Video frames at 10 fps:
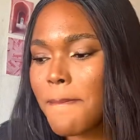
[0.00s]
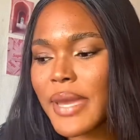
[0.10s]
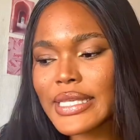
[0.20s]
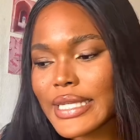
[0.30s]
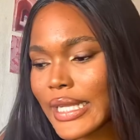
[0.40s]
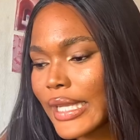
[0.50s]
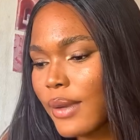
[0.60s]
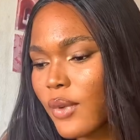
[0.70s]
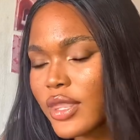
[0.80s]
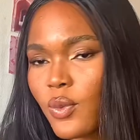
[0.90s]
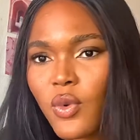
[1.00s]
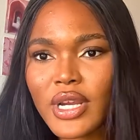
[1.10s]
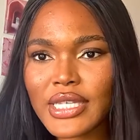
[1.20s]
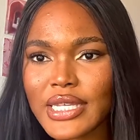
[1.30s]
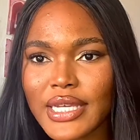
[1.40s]
basically what the
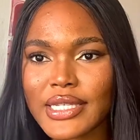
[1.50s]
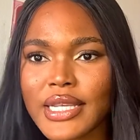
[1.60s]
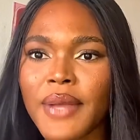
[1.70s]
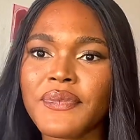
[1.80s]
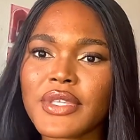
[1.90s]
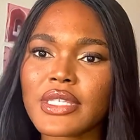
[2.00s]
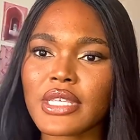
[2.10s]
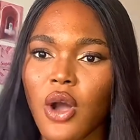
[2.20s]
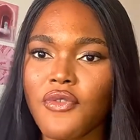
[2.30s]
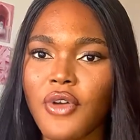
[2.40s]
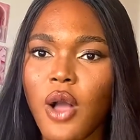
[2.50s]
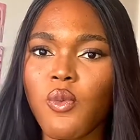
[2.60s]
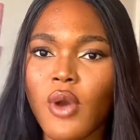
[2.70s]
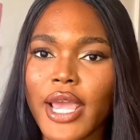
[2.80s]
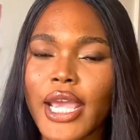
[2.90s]
word says,
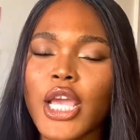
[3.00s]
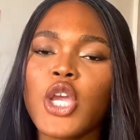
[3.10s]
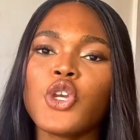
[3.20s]
self-aware.